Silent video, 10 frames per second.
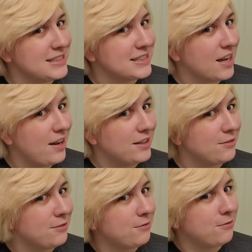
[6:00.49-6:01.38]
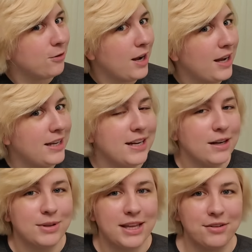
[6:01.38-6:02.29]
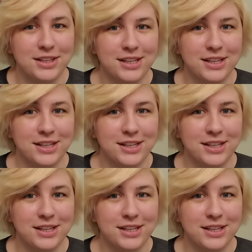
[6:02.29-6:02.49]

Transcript: is kind of fried and without the